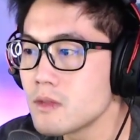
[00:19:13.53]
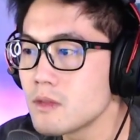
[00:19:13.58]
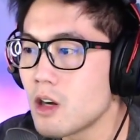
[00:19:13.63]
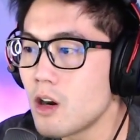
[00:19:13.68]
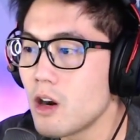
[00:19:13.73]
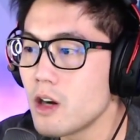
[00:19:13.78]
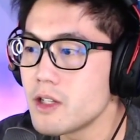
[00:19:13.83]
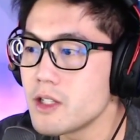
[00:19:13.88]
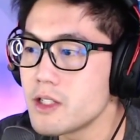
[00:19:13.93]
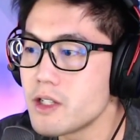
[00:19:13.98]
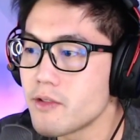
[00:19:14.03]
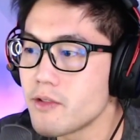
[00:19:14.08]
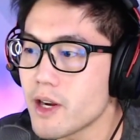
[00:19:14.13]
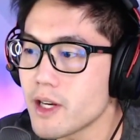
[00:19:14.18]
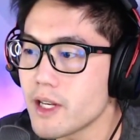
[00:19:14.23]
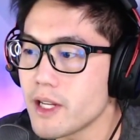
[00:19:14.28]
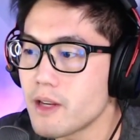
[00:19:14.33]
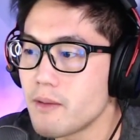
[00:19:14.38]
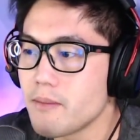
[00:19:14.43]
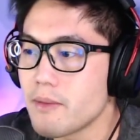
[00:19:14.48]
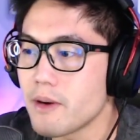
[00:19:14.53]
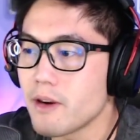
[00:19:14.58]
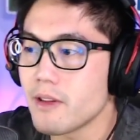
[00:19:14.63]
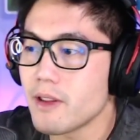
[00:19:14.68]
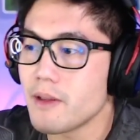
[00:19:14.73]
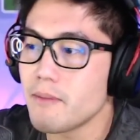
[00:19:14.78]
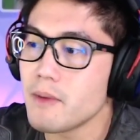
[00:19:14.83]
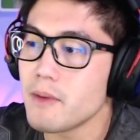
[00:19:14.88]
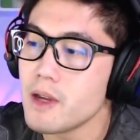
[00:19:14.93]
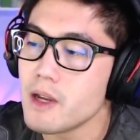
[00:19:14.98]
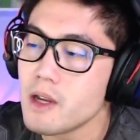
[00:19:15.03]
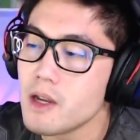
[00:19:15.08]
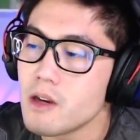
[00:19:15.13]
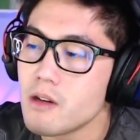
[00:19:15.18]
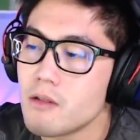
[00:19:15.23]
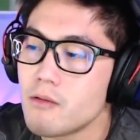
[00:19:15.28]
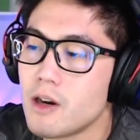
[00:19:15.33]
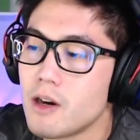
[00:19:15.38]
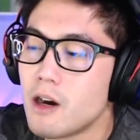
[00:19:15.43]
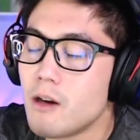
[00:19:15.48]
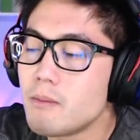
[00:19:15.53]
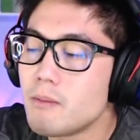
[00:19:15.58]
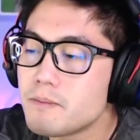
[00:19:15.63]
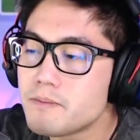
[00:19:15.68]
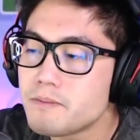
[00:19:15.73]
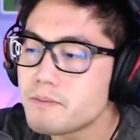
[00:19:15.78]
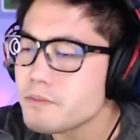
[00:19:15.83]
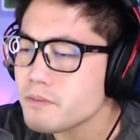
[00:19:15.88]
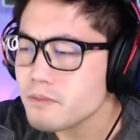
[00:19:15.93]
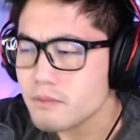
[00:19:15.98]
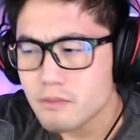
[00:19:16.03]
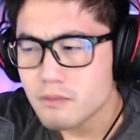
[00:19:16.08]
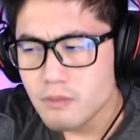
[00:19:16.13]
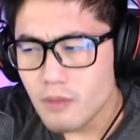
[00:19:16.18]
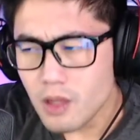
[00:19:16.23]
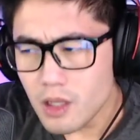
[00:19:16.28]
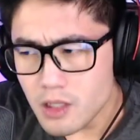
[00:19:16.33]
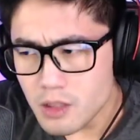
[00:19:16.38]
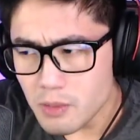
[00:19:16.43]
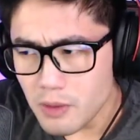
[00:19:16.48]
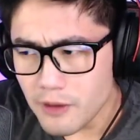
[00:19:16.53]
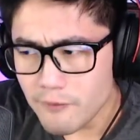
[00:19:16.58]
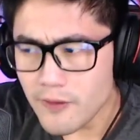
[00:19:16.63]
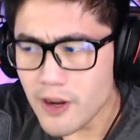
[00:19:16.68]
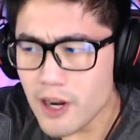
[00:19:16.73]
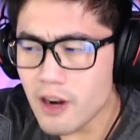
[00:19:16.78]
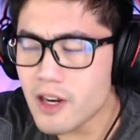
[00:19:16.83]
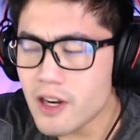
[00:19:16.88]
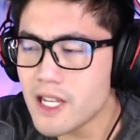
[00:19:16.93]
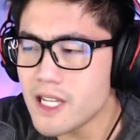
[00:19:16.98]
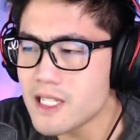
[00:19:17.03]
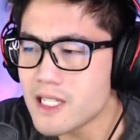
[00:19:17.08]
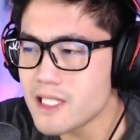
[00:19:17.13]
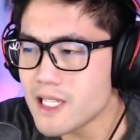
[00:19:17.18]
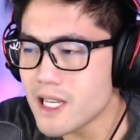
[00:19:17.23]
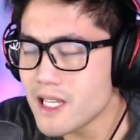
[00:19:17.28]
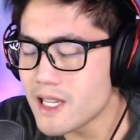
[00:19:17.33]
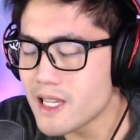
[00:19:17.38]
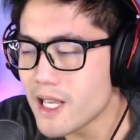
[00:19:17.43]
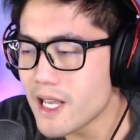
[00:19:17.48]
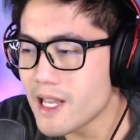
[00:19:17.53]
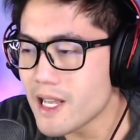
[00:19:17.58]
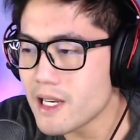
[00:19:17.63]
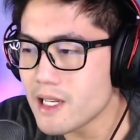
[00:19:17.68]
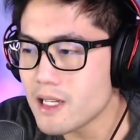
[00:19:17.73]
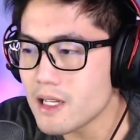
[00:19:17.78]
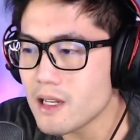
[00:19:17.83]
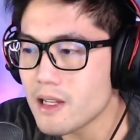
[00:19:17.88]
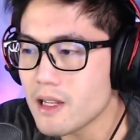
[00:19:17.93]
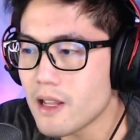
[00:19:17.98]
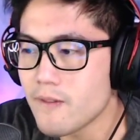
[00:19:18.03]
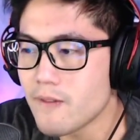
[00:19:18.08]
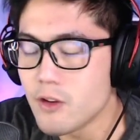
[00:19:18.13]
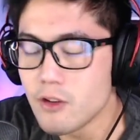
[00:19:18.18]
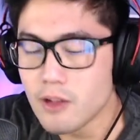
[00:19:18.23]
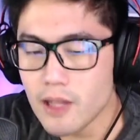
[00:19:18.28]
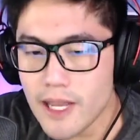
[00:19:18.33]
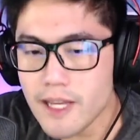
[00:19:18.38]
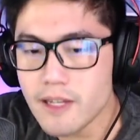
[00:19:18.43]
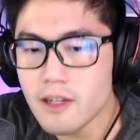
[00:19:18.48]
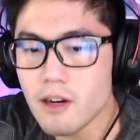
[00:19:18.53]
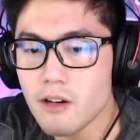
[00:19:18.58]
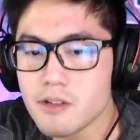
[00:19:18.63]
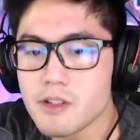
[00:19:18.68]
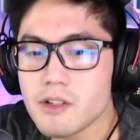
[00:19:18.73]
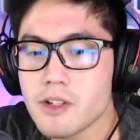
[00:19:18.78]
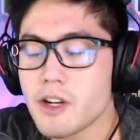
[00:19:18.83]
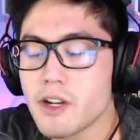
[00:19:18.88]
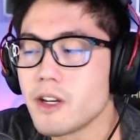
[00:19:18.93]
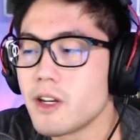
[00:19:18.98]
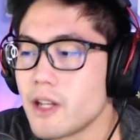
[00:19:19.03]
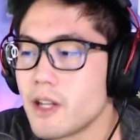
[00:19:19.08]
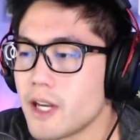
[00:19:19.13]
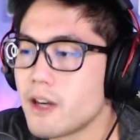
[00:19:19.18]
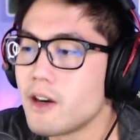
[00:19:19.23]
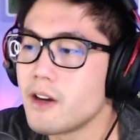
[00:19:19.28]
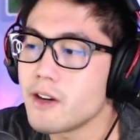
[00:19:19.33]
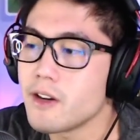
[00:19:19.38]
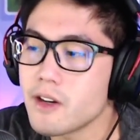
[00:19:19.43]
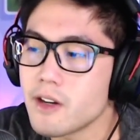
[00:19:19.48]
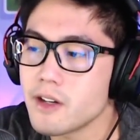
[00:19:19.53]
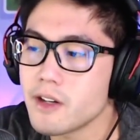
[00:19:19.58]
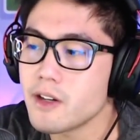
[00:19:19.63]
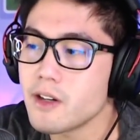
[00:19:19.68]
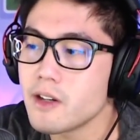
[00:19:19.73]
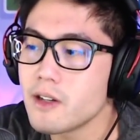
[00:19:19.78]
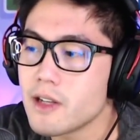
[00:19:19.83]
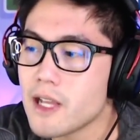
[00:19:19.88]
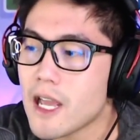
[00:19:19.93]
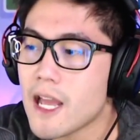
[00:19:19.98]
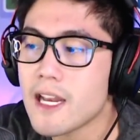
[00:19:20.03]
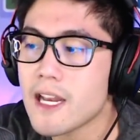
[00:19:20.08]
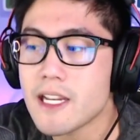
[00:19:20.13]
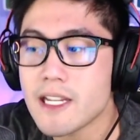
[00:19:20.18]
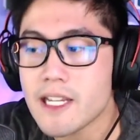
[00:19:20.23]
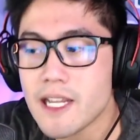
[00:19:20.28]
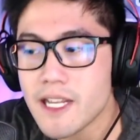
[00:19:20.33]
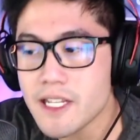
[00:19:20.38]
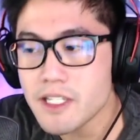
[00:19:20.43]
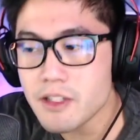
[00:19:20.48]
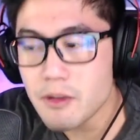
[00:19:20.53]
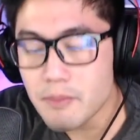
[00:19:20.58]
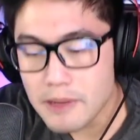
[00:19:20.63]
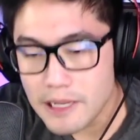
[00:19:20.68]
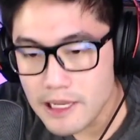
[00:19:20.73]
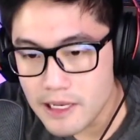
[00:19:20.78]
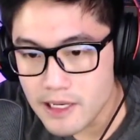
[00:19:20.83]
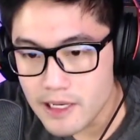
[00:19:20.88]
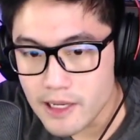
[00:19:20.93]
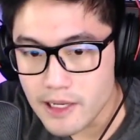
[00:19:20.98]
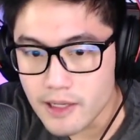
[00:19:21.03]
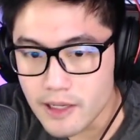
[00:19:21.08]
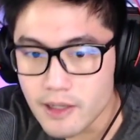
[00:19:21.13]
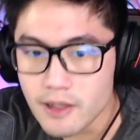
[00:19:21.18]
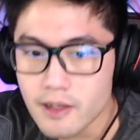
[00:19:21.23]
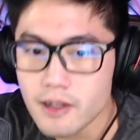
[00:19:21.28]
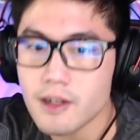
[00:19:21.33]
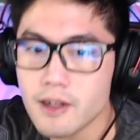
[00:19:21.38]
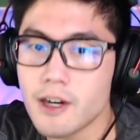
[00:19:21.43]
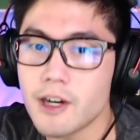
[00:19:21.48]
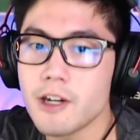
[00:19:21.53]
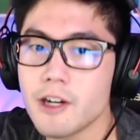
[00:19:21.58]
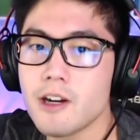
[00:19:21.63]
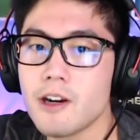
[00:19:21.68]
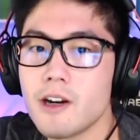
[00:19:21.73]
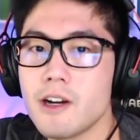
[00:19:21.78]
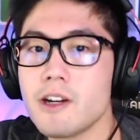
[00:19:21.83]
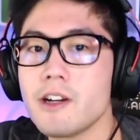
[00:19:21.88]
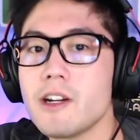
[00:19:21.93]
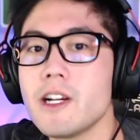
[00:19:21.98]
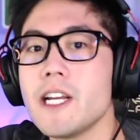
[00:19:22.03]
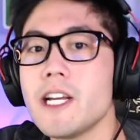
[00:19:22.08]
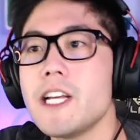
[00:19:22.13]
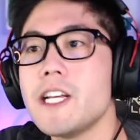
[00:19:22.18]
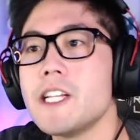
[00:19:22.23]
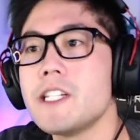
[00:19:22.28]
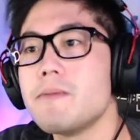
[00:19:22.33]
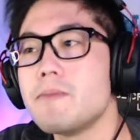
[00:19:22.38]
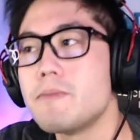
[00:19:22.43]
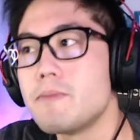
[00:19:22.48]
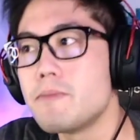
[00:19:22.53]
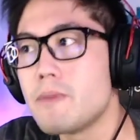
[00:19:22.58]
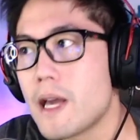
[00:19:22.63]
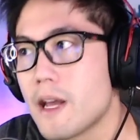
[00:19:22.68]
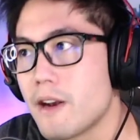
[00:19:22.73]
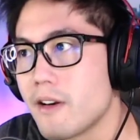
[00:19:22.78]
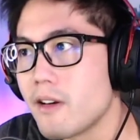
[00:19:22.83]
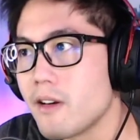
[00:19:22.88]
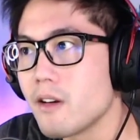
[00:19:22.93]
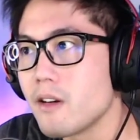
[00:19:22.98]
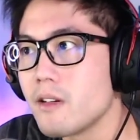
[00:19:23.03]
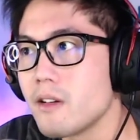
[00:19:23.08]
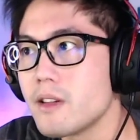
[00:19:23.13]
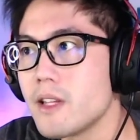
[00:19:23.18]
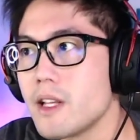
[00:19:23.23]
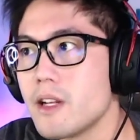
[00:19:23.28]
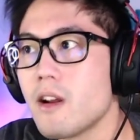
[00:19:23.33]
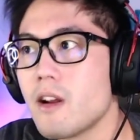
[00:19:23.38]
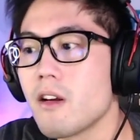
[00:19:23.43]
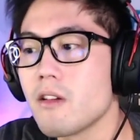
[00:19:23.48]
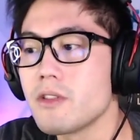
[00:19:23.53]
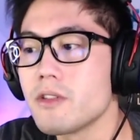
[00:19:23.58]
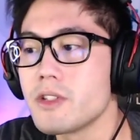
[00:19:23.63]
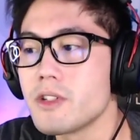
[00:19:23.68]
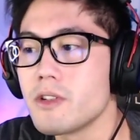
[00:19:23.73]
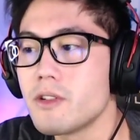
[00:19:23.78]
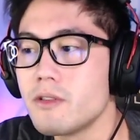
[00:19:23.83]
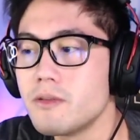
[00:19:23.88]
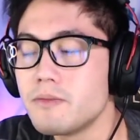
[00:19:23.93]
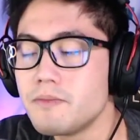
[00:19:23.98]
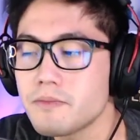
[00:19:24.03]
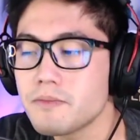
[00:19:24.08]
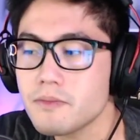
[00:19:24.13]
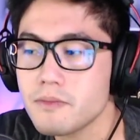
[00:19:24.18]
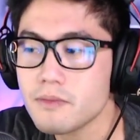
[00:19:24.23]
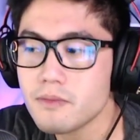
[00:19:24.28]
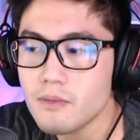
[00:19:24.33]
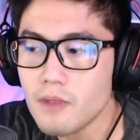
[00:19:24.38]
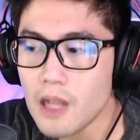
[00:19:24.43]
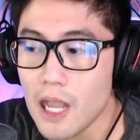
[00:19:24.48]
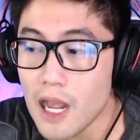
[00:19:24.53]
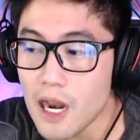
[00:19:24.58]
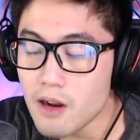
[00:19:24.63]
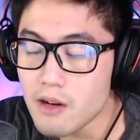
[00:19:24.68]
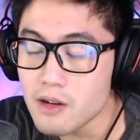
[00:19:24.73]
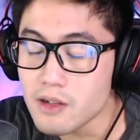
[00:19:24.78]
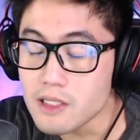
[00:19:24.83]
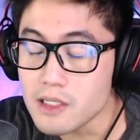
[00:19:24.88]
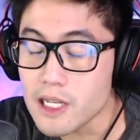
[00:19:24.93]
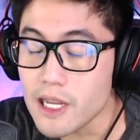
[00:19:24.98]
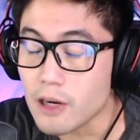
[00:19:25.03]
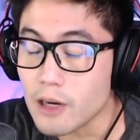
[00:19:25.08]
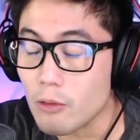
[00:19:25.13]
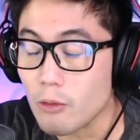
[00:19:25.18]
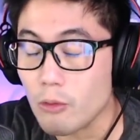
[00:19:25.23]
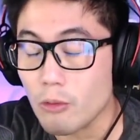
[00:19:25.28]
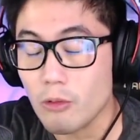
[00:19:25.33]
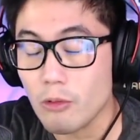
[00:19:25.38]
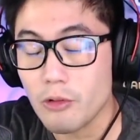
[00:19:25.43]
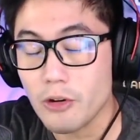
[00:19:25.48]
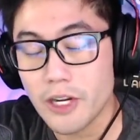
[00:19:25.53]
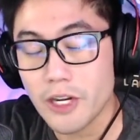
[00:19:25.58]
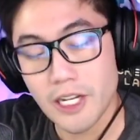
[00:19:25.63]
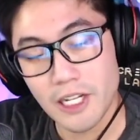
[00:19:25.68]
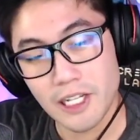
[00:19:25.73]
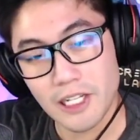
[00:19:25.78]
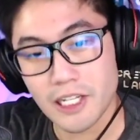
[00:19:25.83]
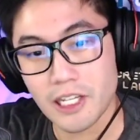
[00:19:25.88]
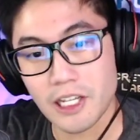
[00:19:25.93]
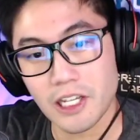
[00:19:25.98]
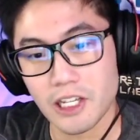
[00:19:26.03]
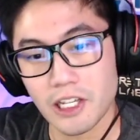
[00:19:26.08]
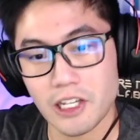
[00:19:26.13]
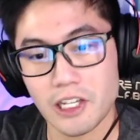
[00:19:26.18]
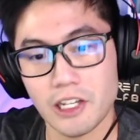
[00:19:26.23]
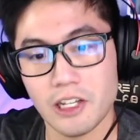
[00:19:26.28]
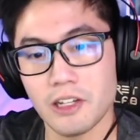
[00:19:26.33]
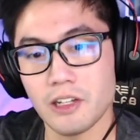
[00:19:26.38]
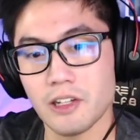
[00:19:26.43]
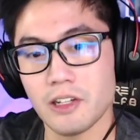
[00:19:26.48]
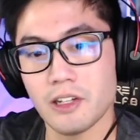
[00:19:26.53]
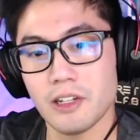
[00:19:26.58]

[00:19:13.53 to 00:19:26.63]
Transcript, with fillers: Hard to directly compare them. Well, to be fair, he said that if you like Naruto, you're going to like Hunter Hunter. And in his opinion, Hunter Hunter is better than Naruto. And I was like, really?